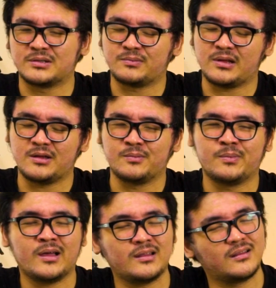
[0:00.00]
supply,
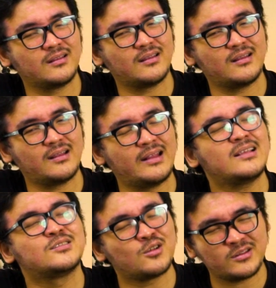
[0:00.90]
but
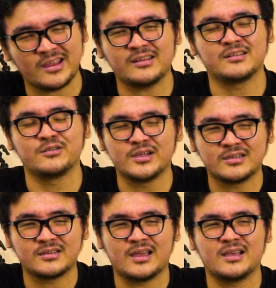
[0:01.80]
let's not take the
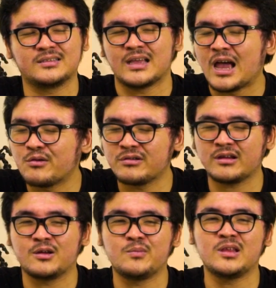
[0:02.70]
risk, as I would
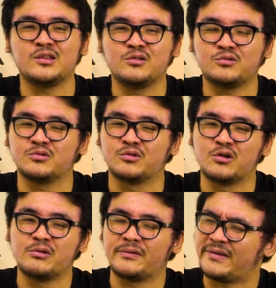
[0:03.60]
recommend you to
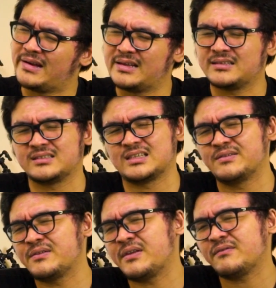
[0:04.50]
go with at least a
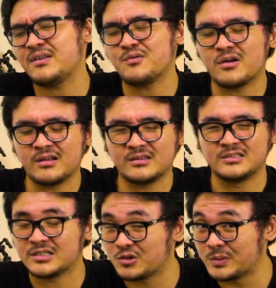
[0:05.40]
750-watt
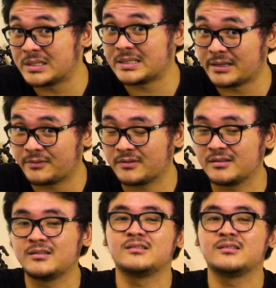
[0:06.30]
just to be safe.